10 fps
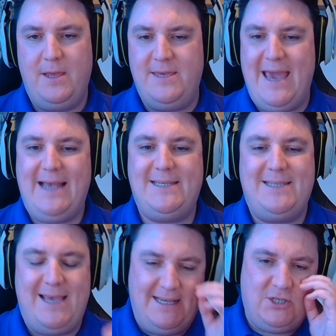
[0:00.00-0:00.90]
yes,
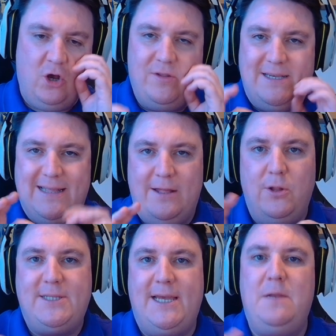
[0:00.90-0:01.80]
he's got these
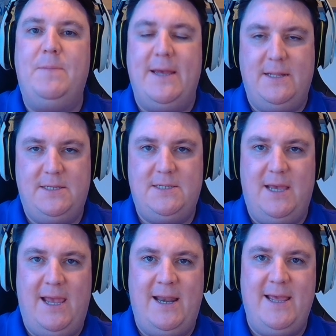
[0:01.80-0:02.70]
little tidbits
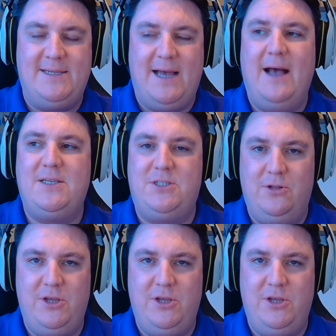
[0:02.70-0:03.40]
in his arsenal.